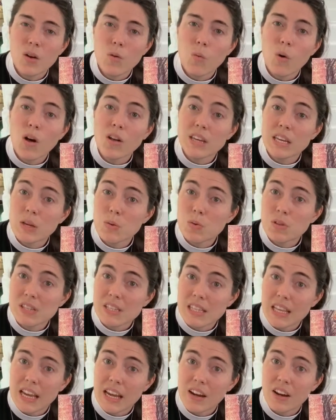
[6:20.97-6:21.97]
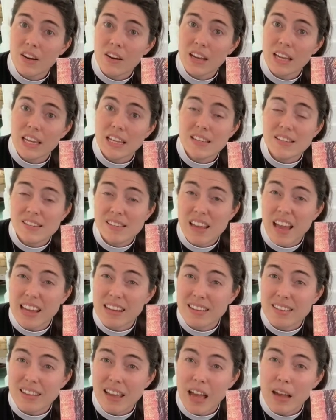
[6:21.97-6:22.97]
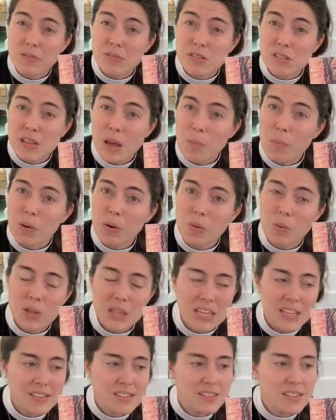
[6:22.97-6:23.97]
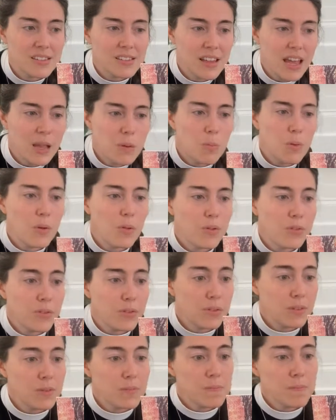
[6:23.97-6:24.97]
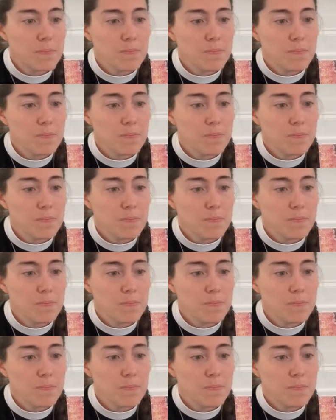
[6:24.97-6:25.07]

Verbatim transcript: While he was there, he decided to have supper with his disciples.